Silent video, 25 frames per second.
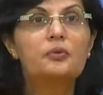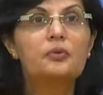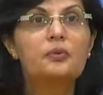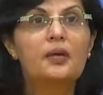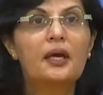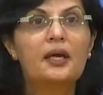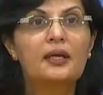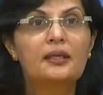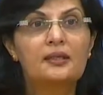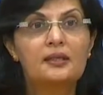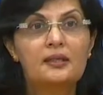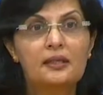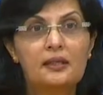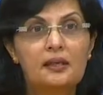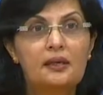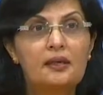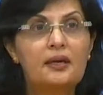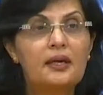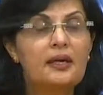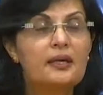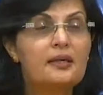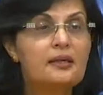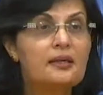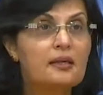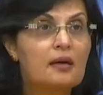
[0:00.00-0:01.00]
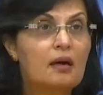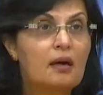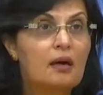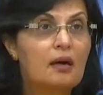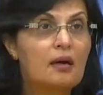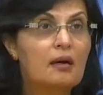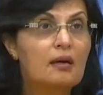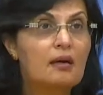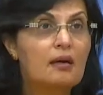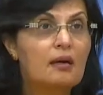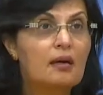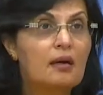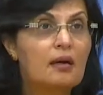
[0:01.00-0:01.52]
to accelerate
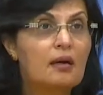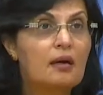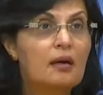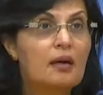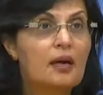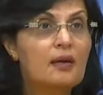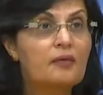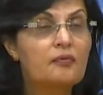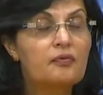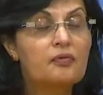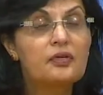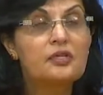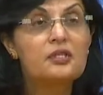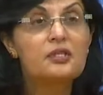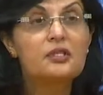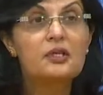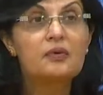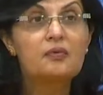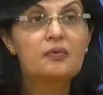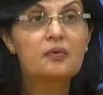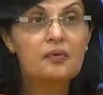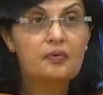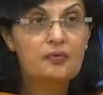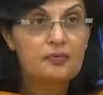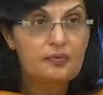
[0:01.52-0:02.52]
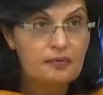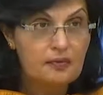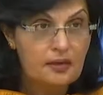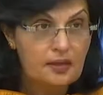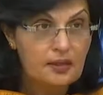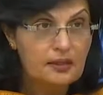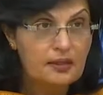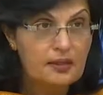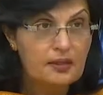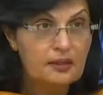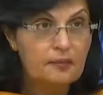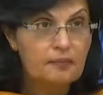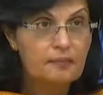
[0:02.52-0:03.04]
our uh, efforts even
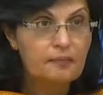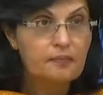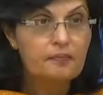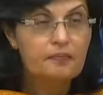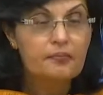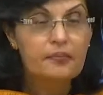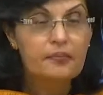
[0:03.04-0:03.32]
further.